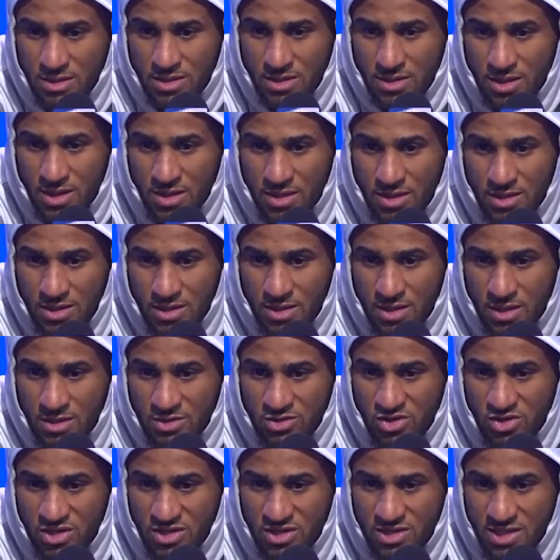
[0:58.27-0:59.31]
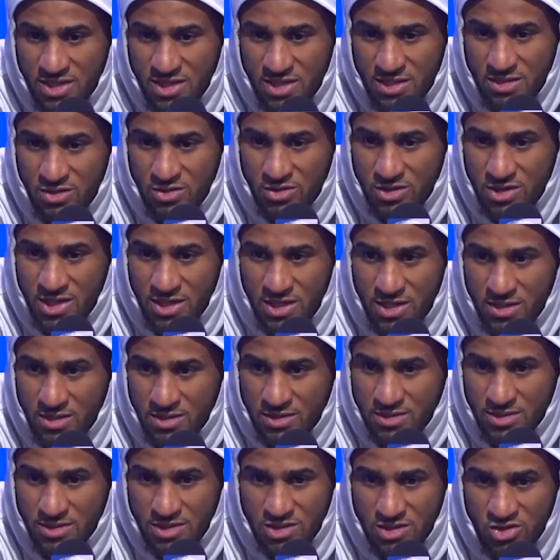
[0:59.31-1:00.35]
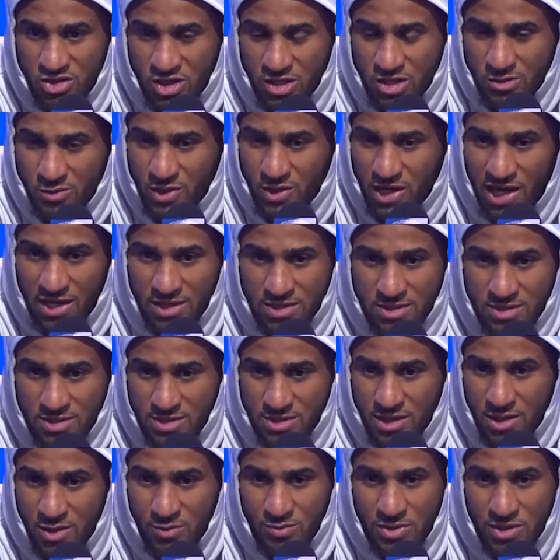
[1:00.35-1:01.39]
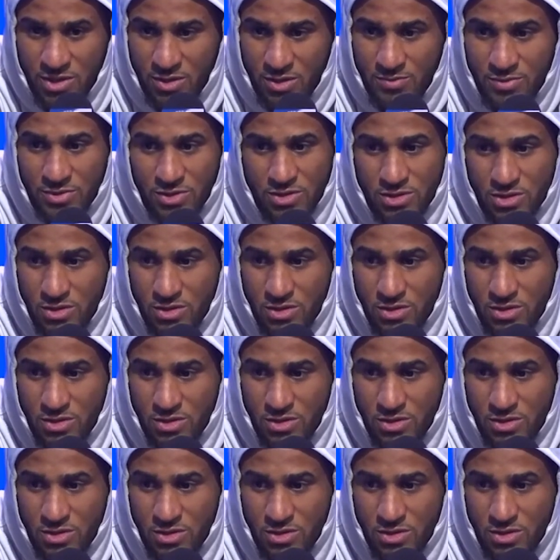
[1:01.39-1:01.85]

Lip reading: like Andre said, they're cutting. It's a training reaction to help the helper.